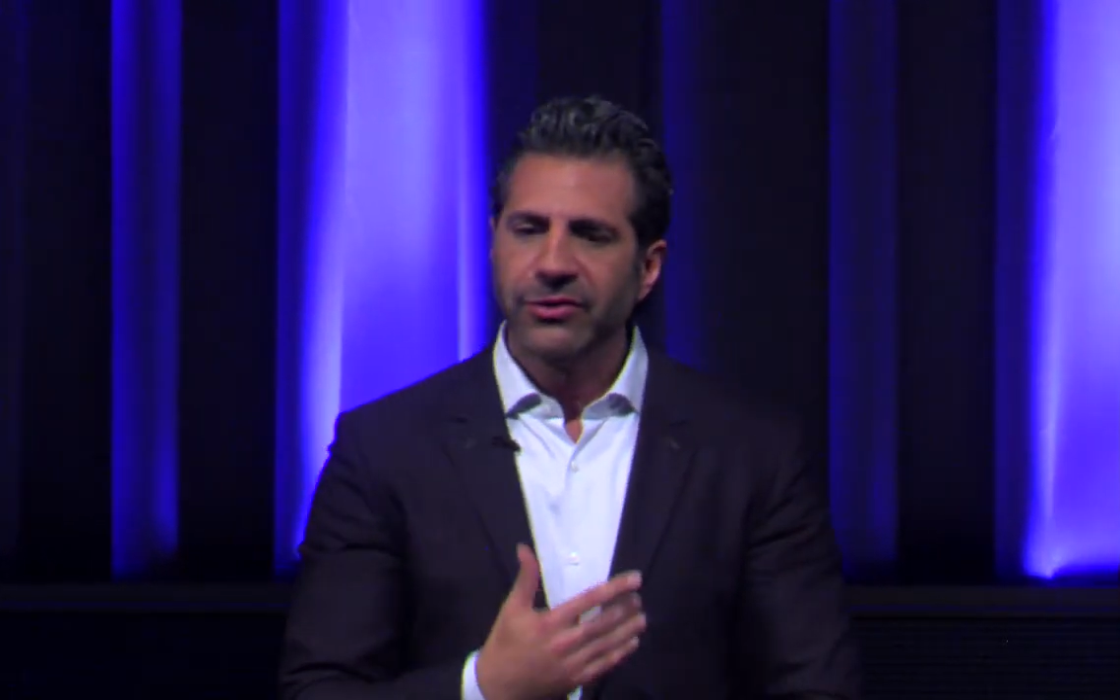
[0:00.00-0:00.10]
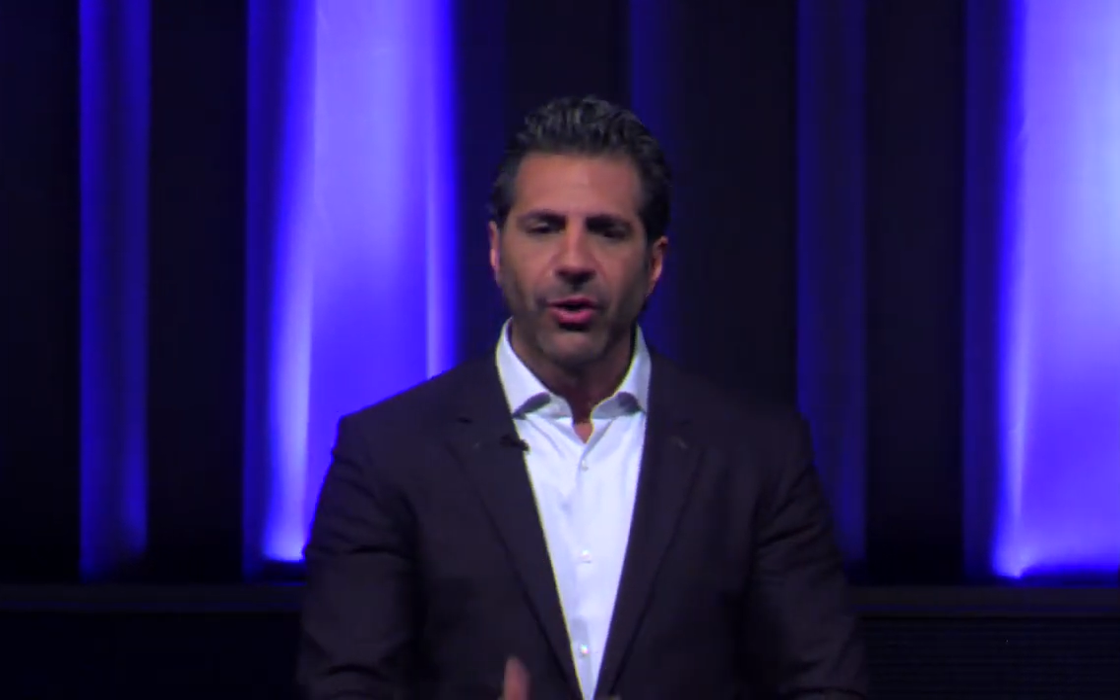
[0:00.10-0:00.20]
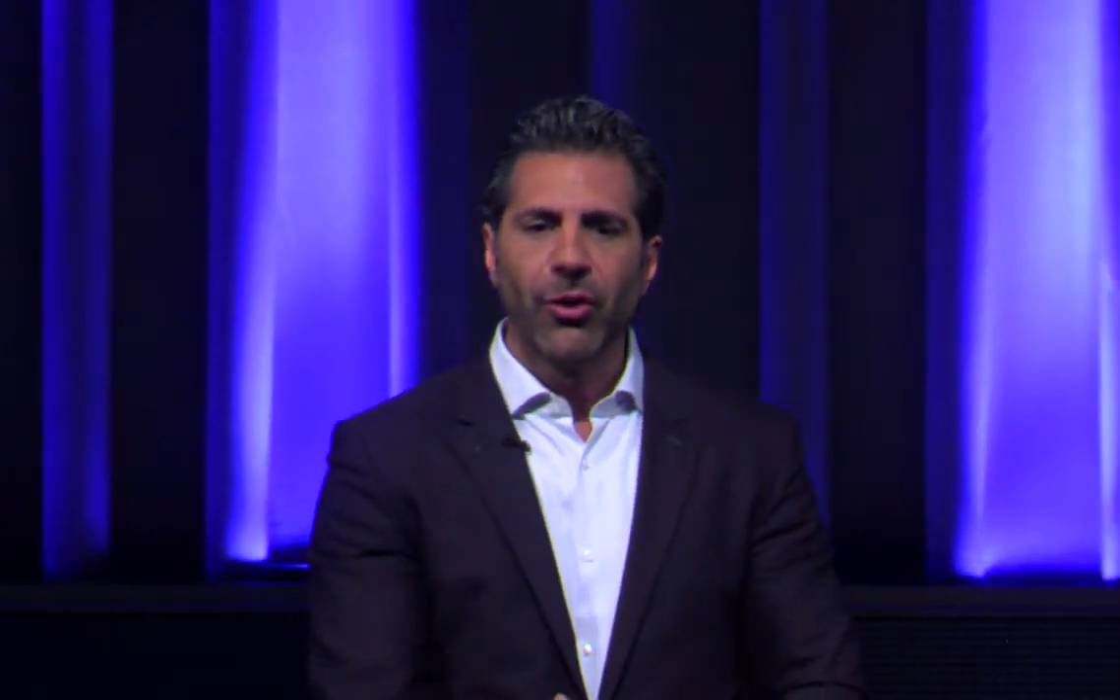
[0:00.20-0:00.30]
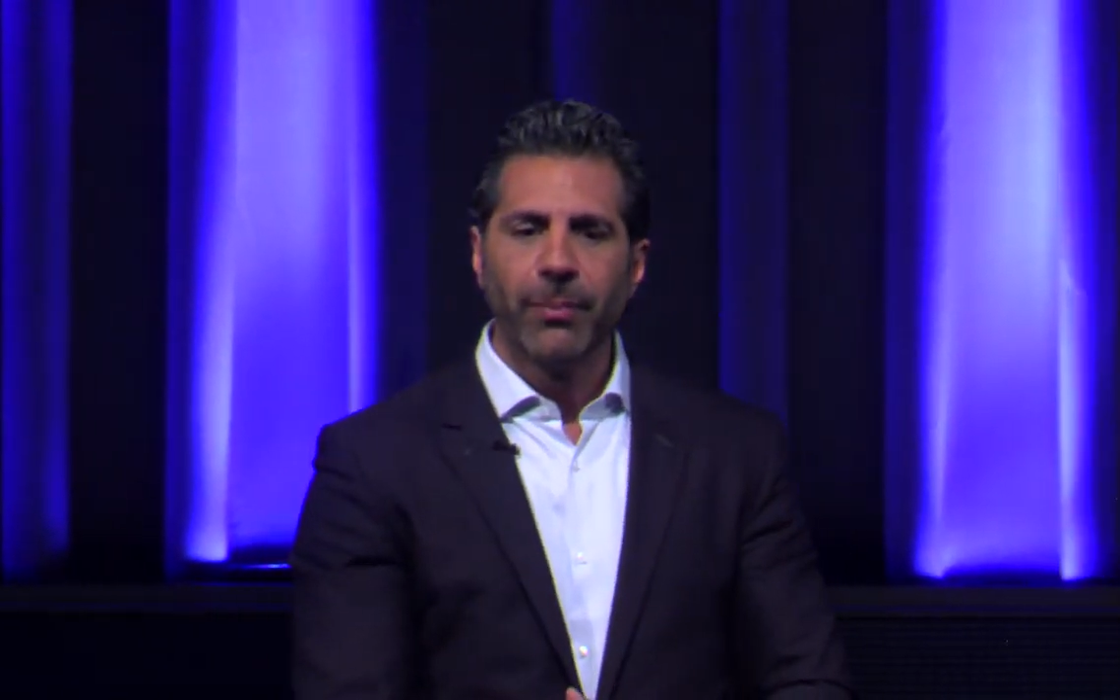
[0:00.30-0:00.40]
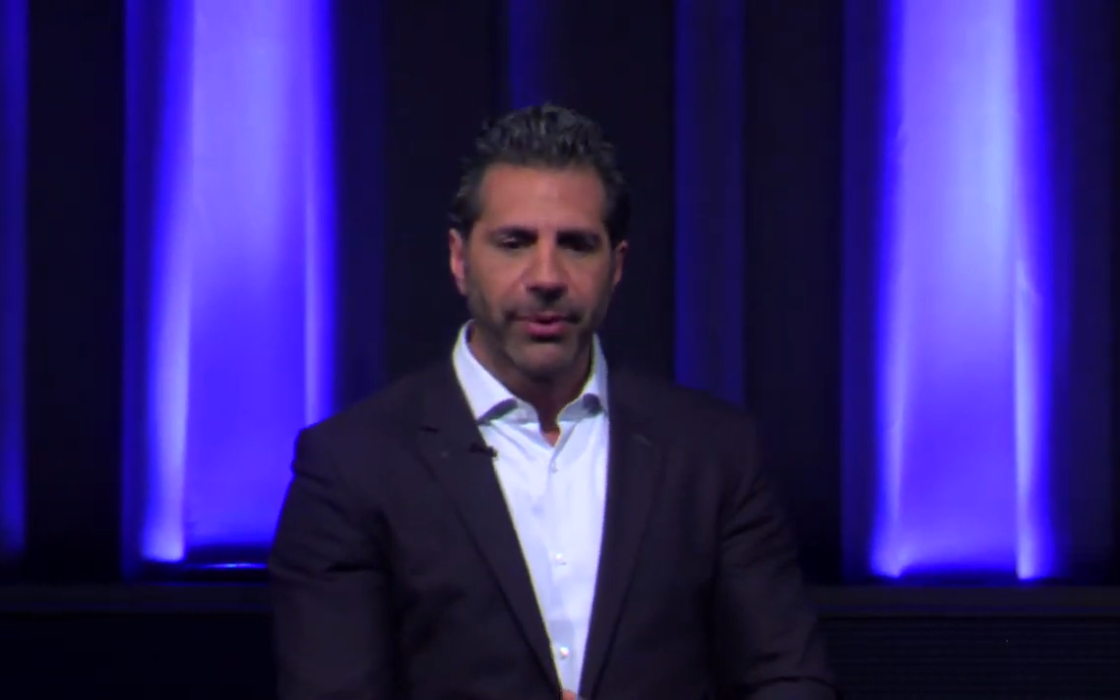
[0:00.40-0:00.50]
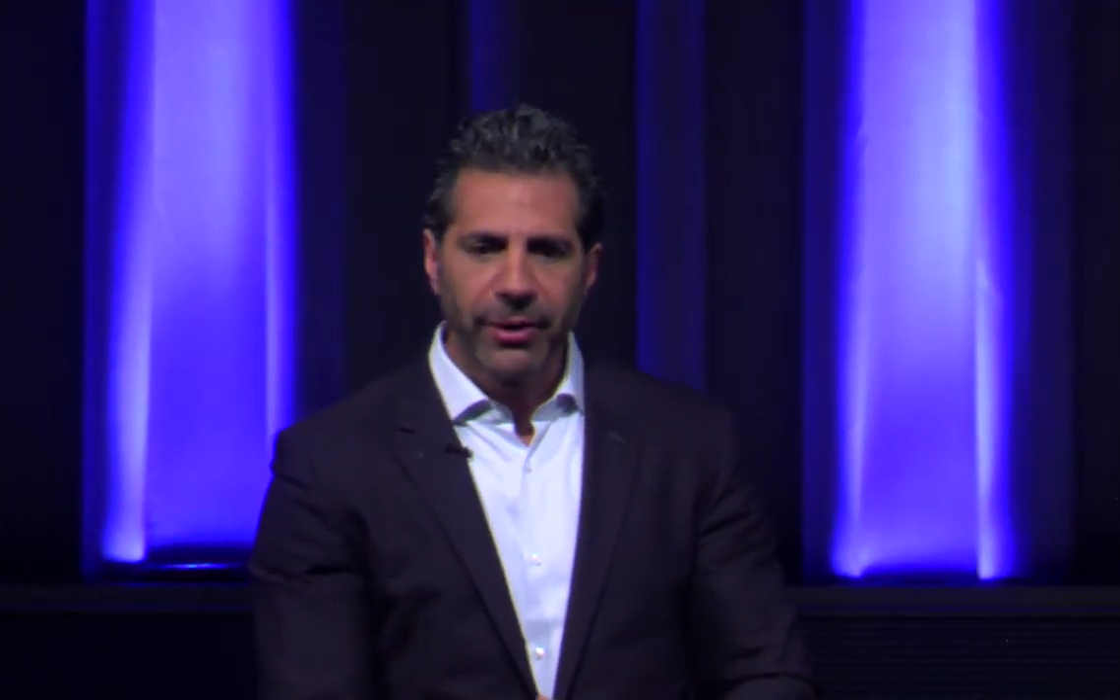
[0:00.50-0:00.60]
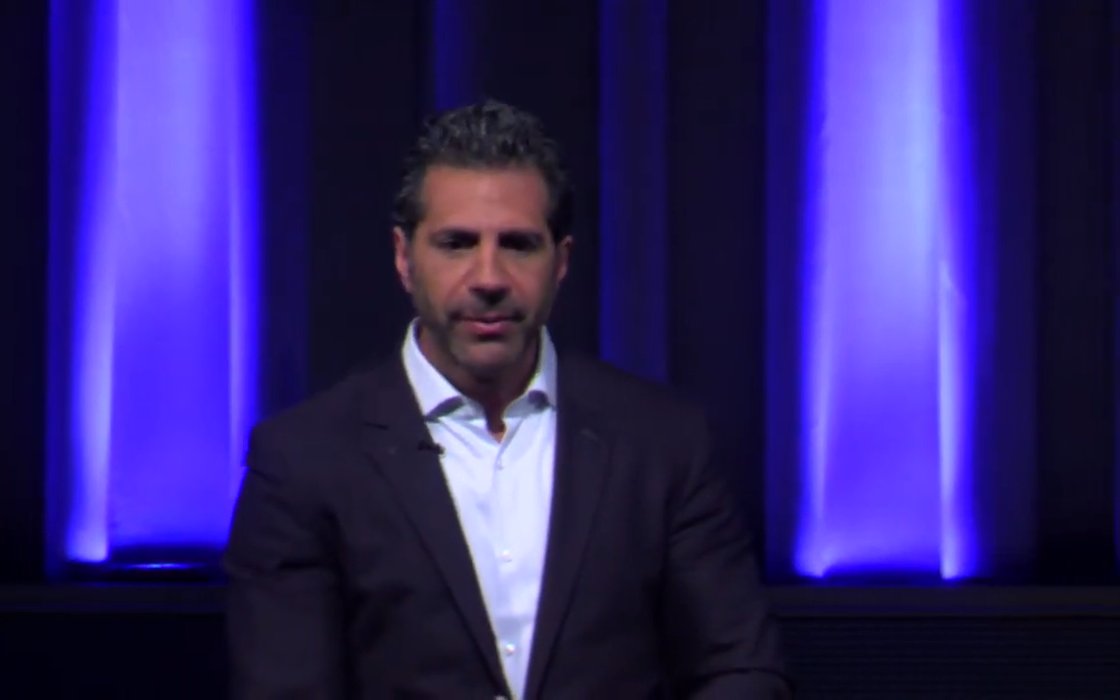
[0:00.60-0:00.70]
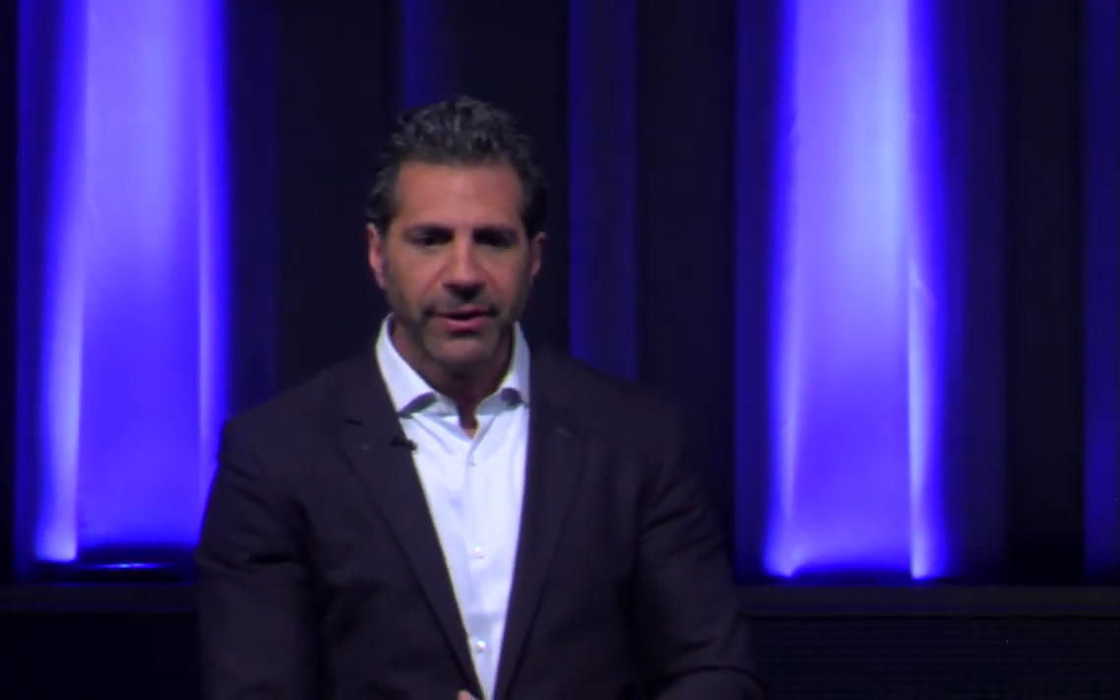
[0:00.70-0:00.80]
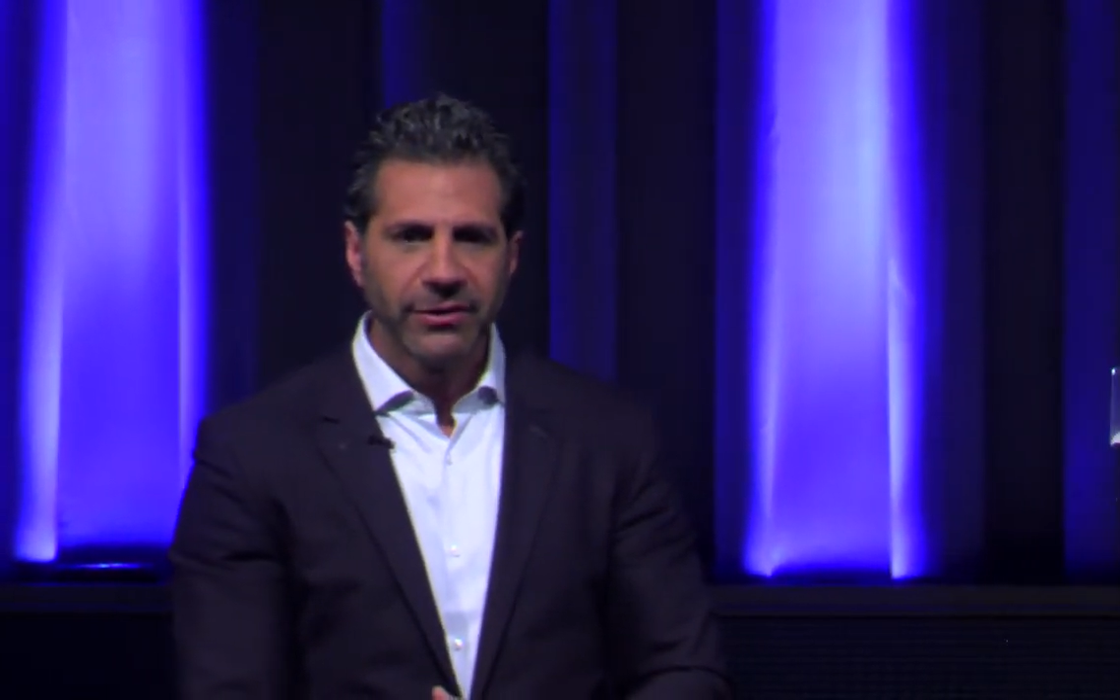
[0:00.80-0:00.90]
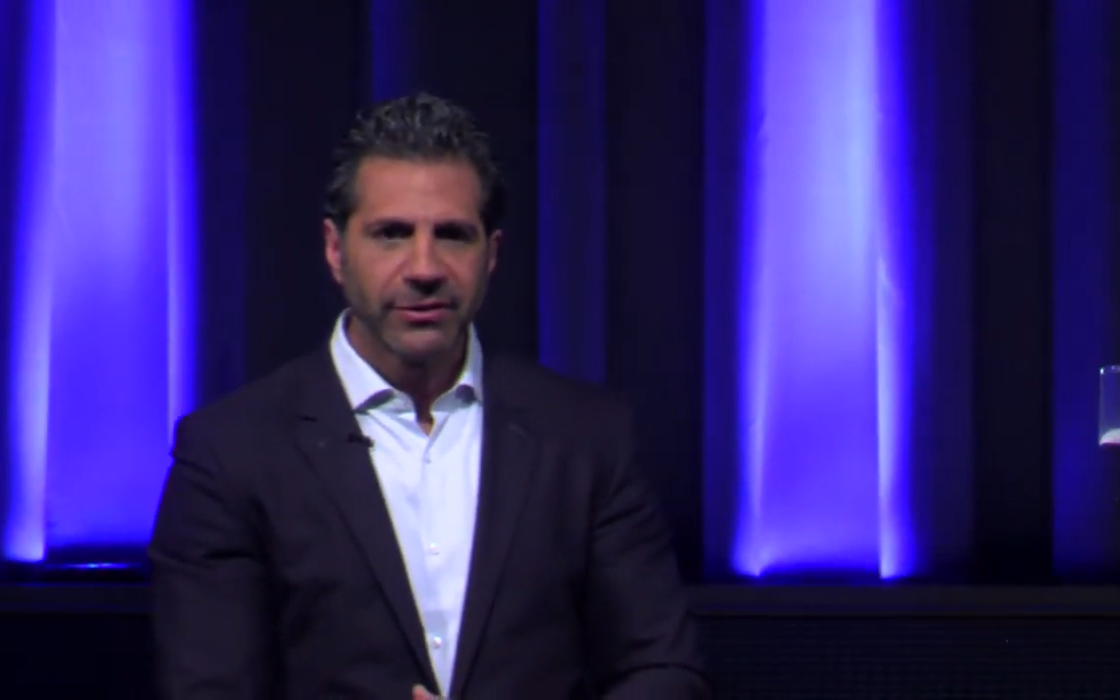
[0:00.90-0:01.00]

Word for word: old purpose?